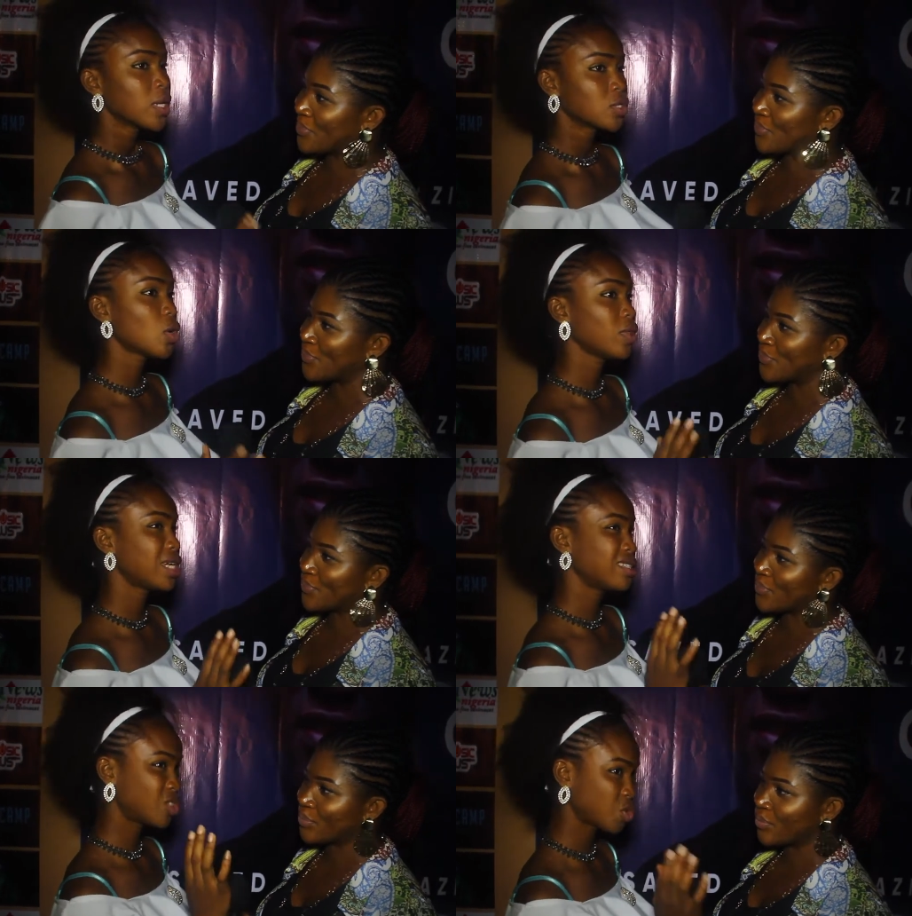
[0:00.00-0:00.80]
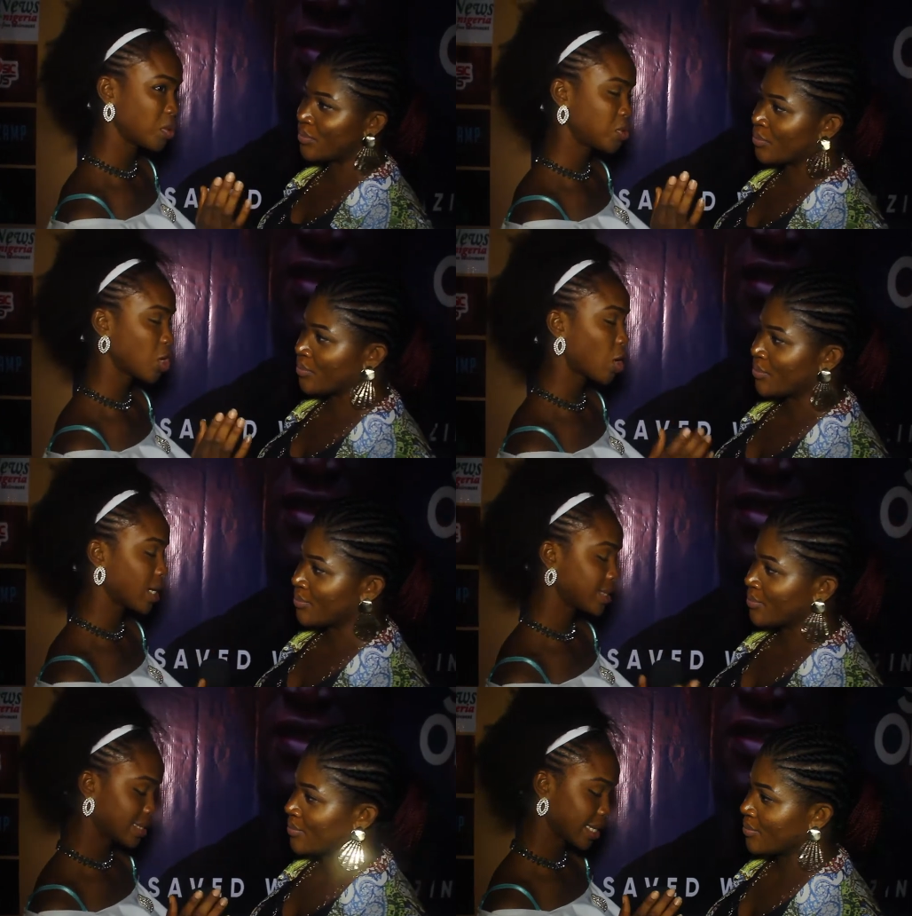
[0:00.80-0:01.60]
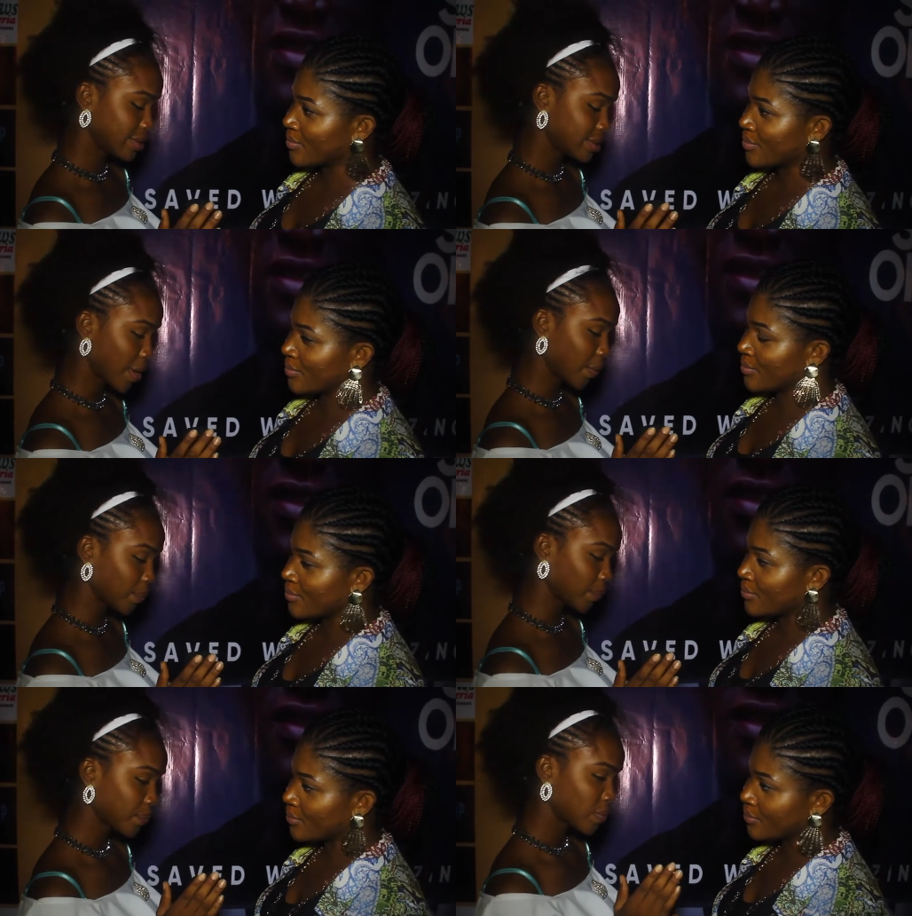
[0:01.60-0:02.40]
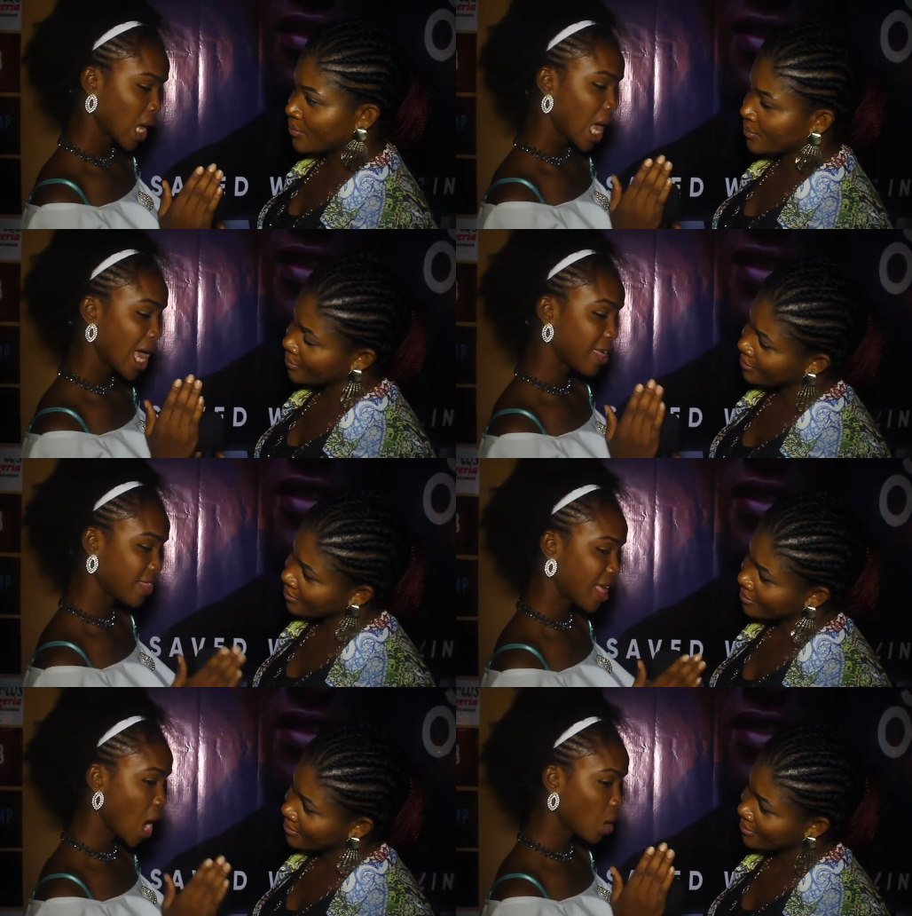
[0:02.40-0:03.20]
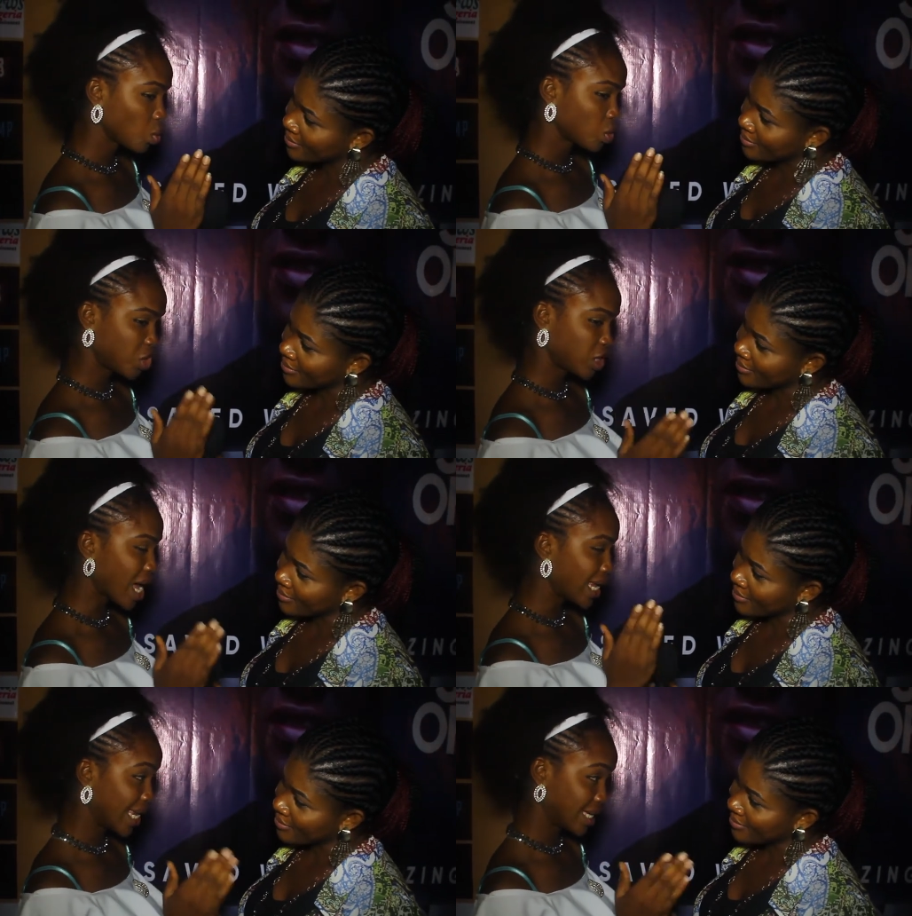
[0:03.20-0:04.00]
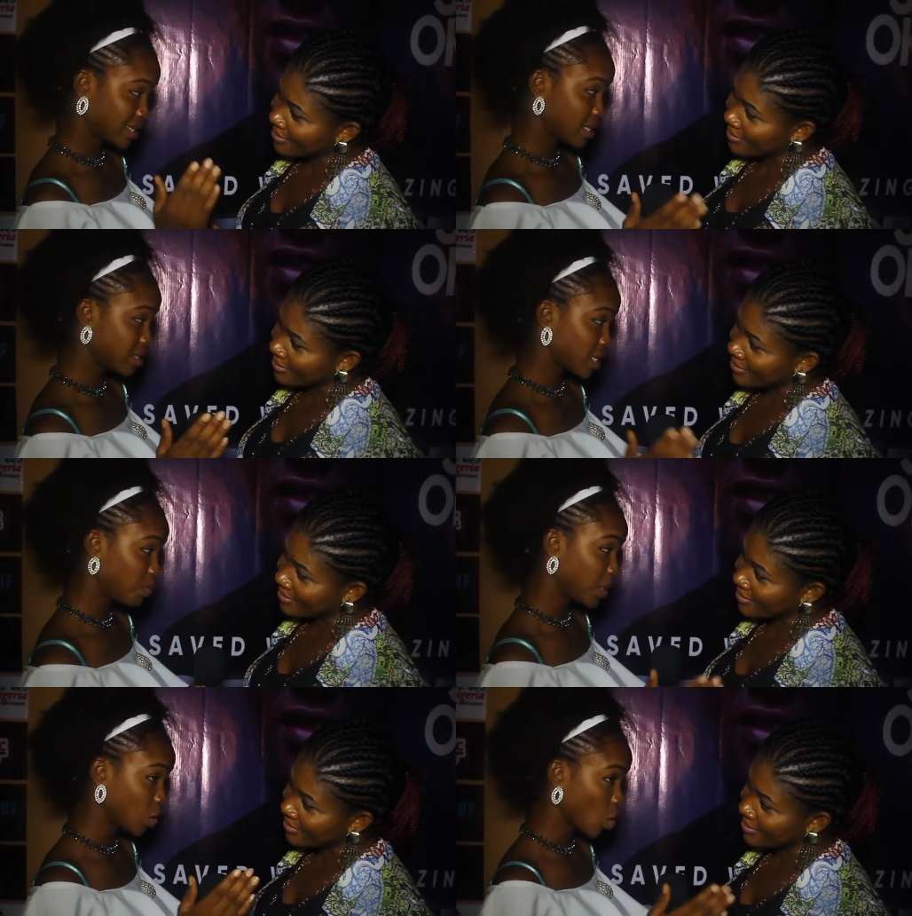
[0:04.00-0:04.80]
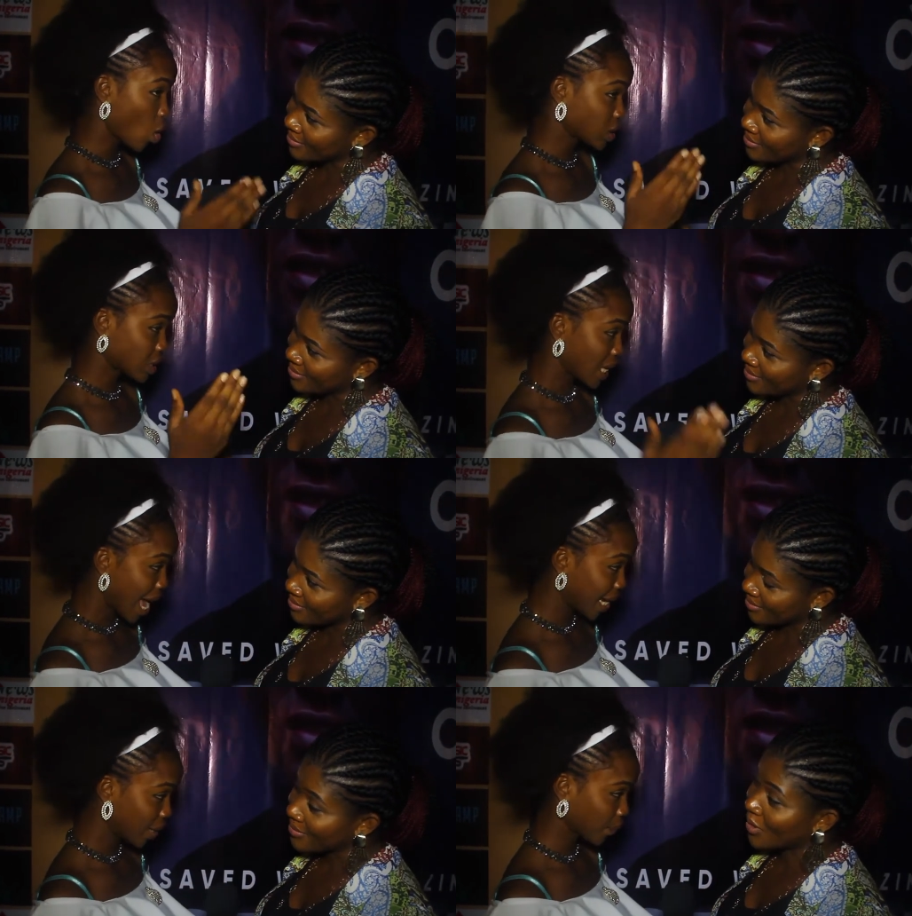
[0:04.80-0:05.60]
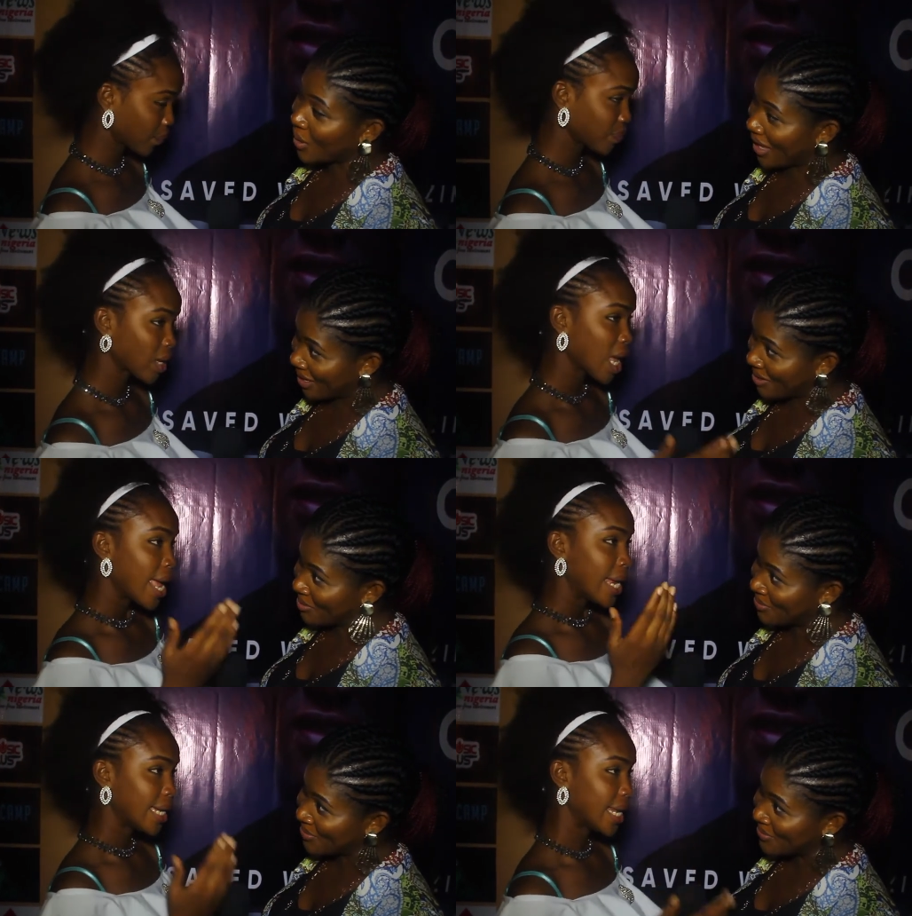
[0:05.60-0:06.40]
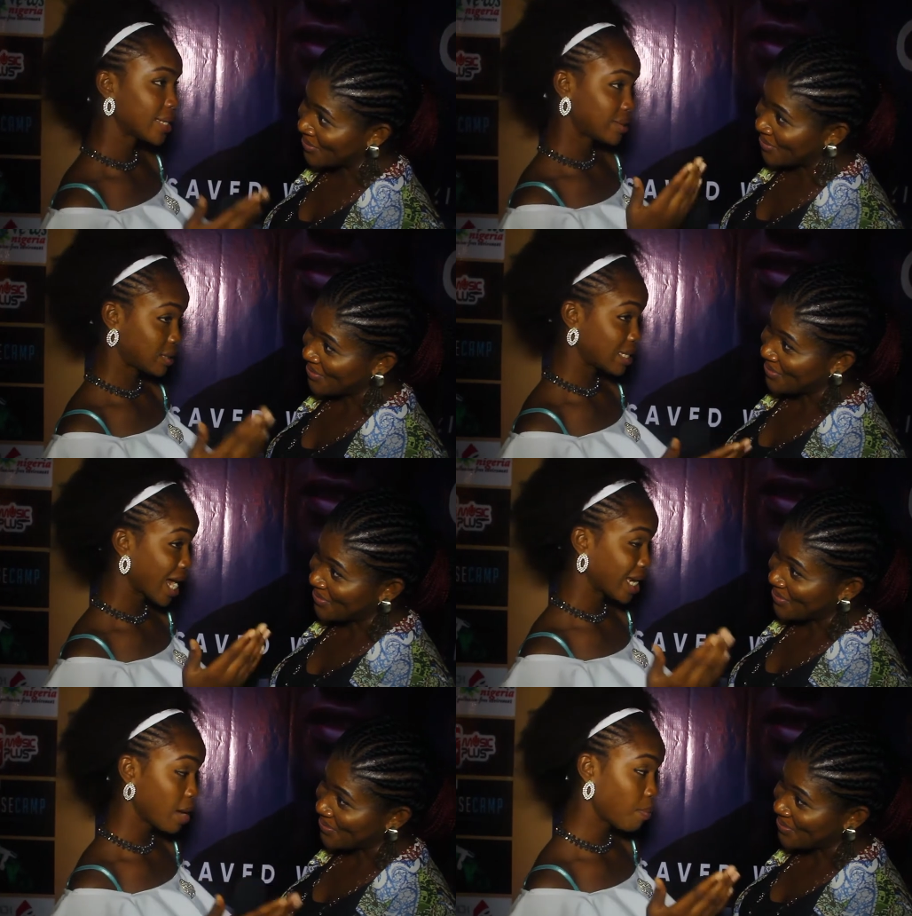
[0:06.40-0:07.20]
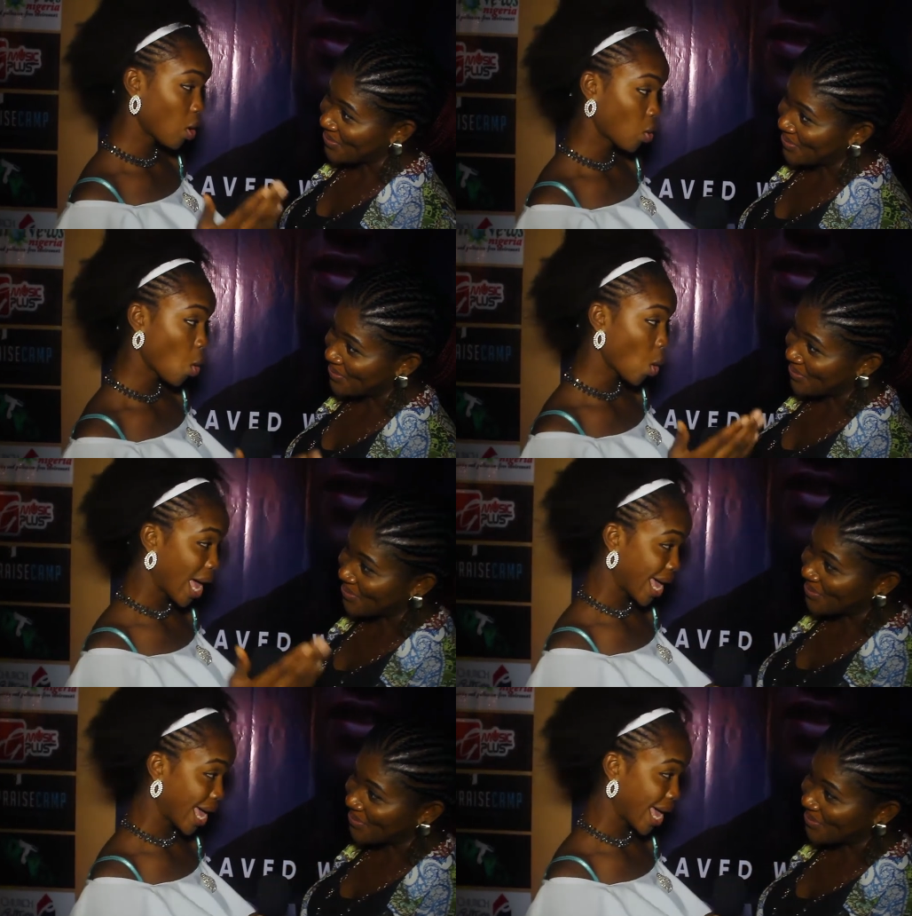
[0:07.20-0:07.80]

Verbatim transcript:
Speaker 1: So there's this scripture, it says, and thou shalt let the sleeping dogs lie, okay, lest thy neighbor go